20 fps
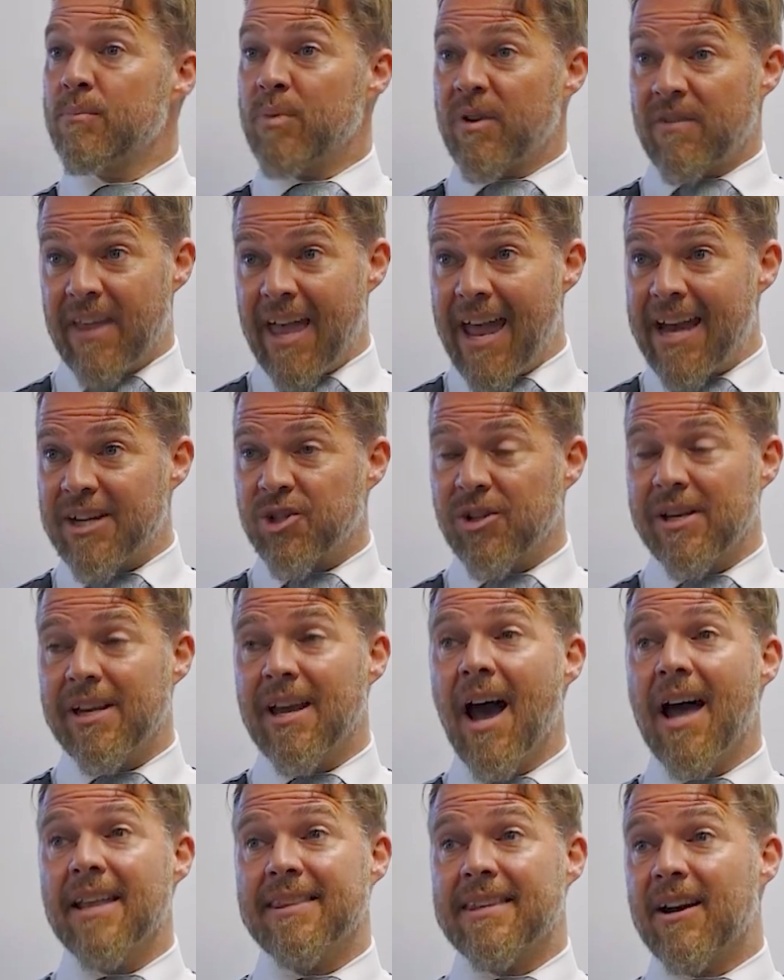But if they actually
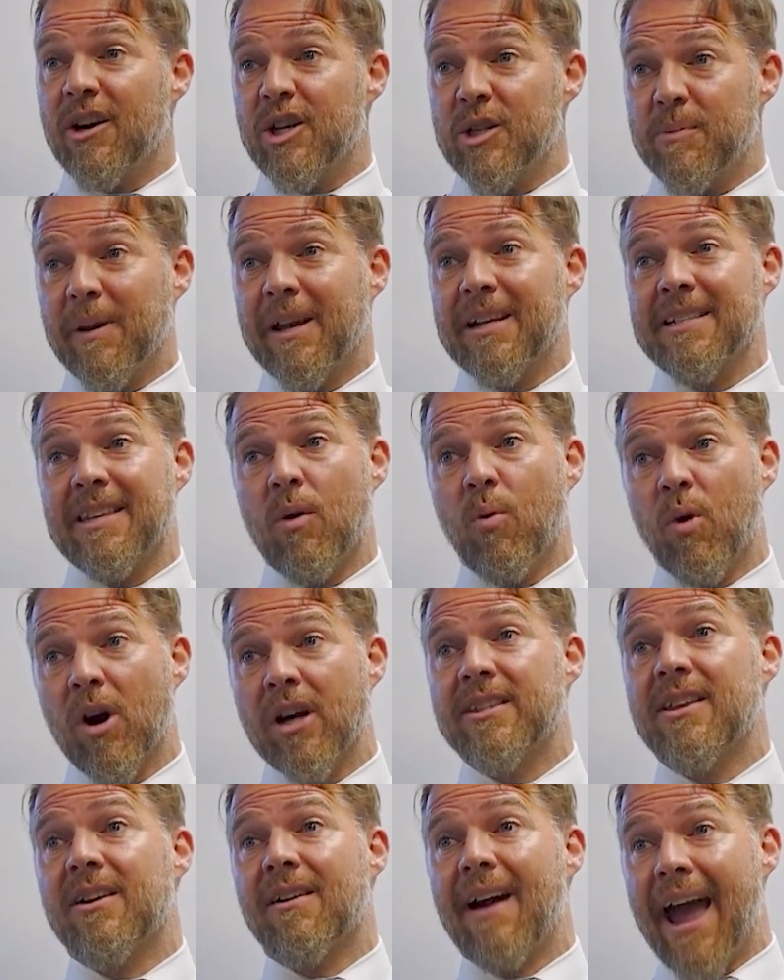got there, it's because they
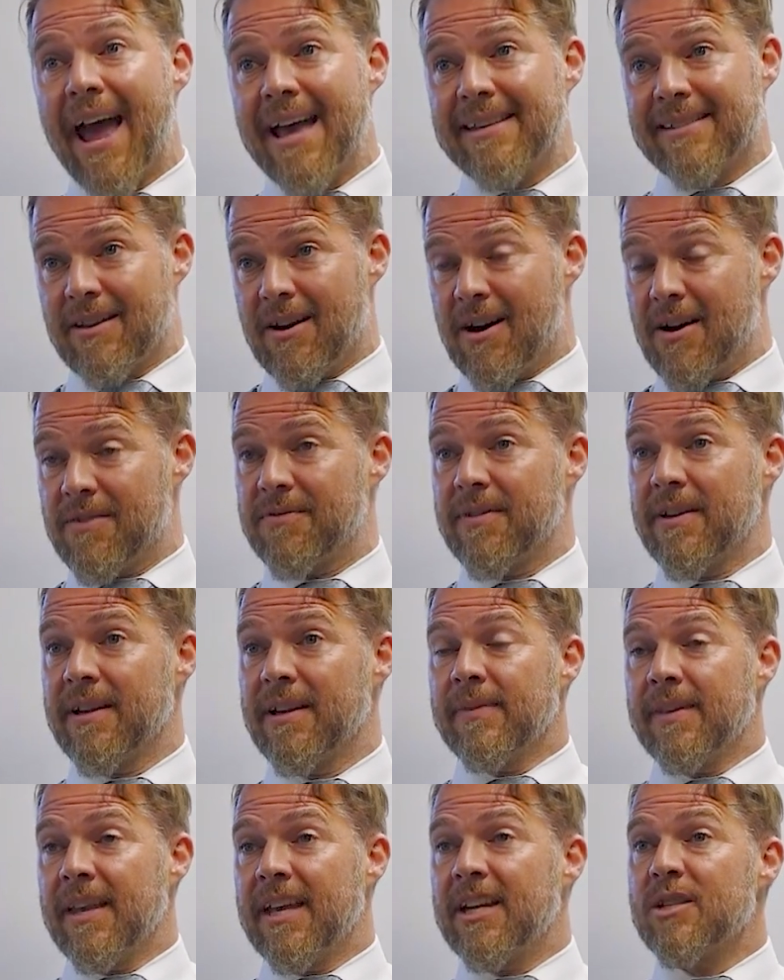worked their ass off.
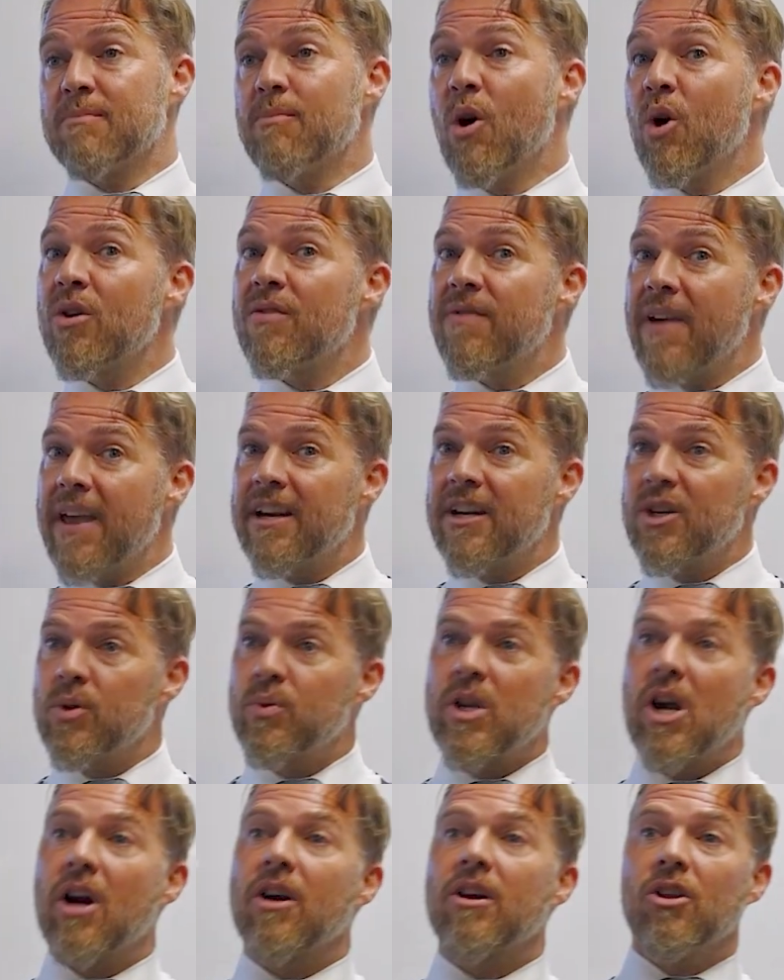And as motivated as
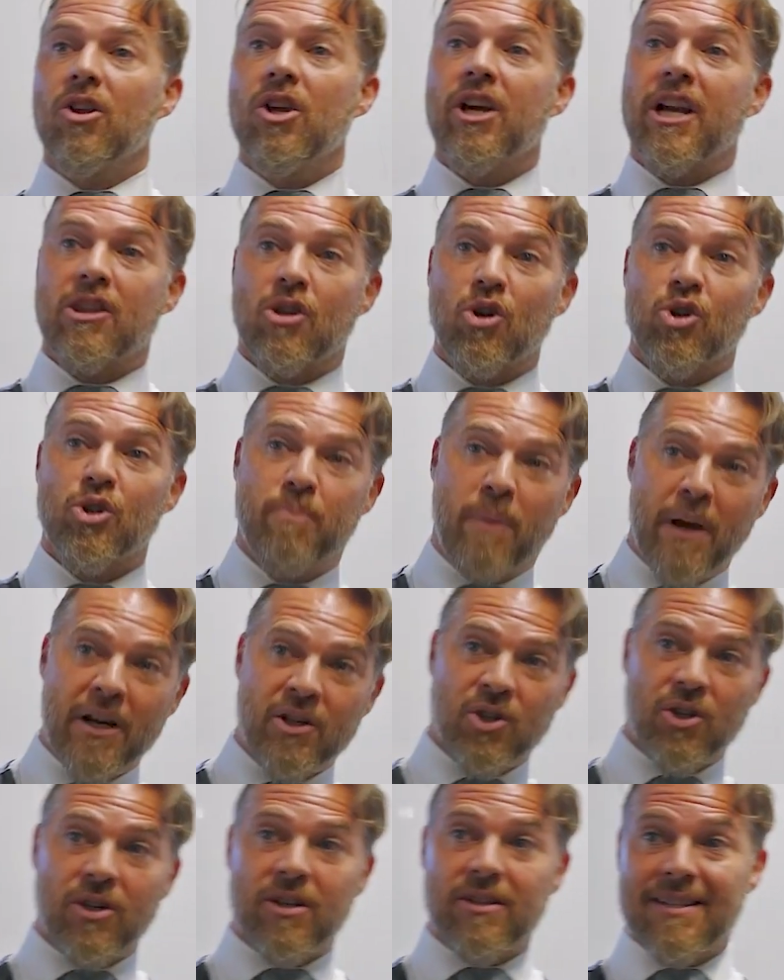we are to look at those
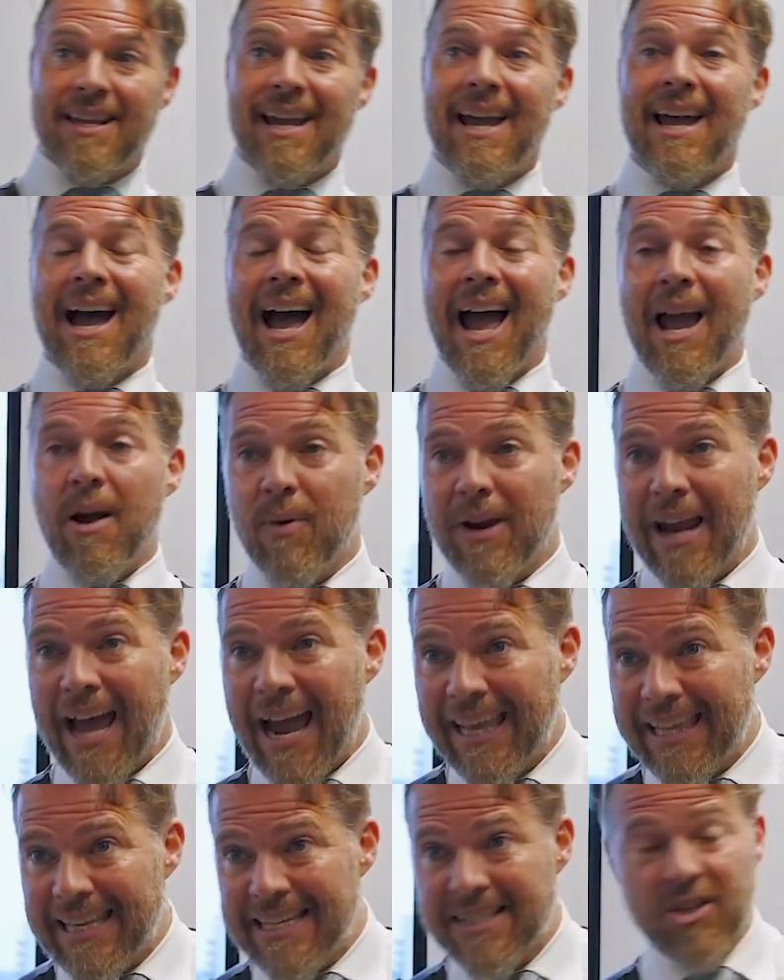pictures, I would
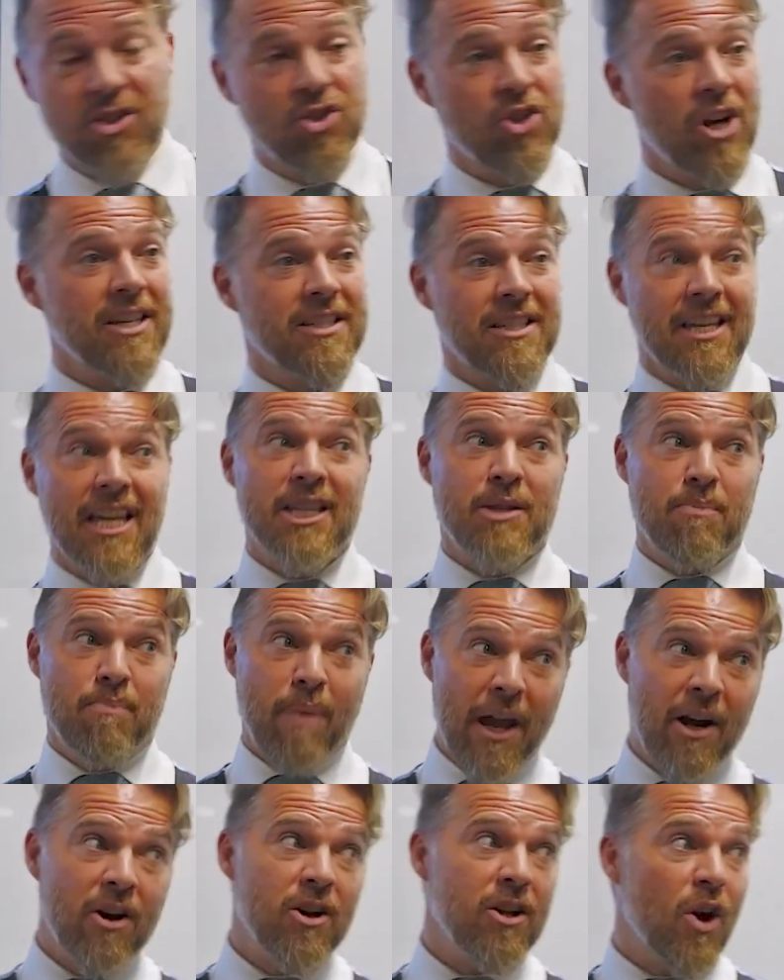highly suggest it's
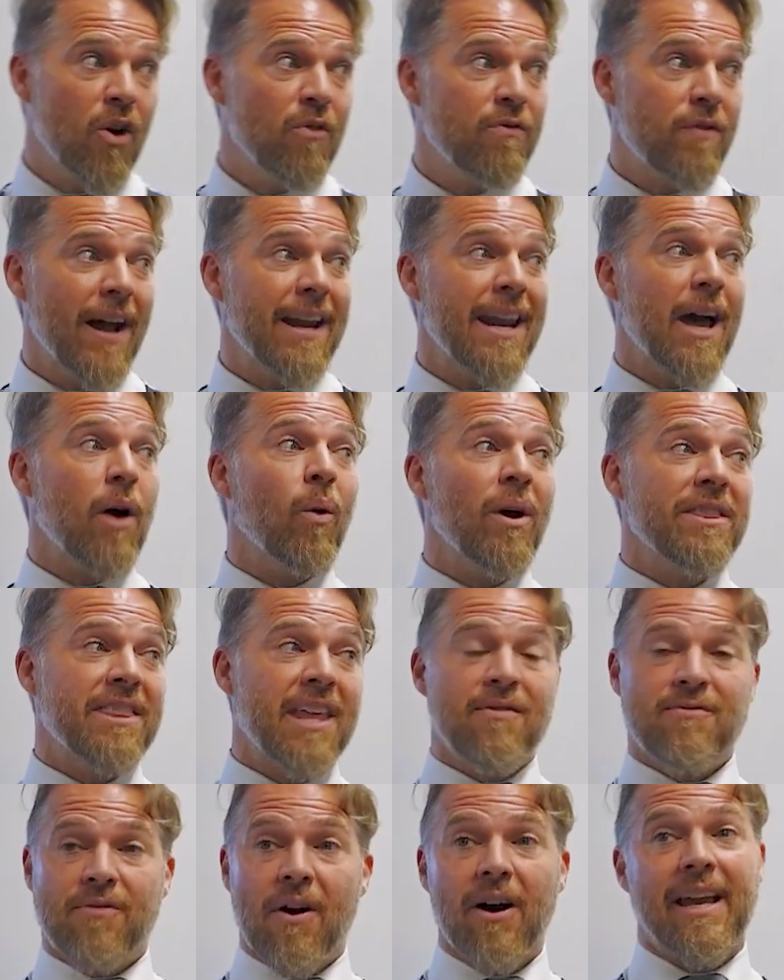better to go find out what
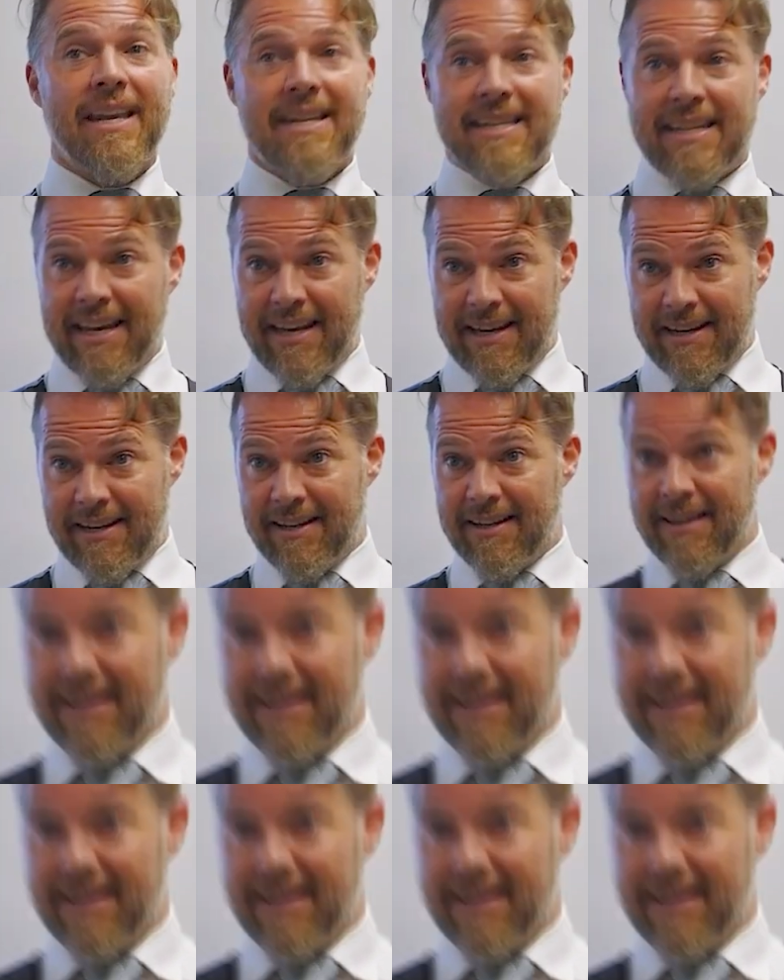they fucking did.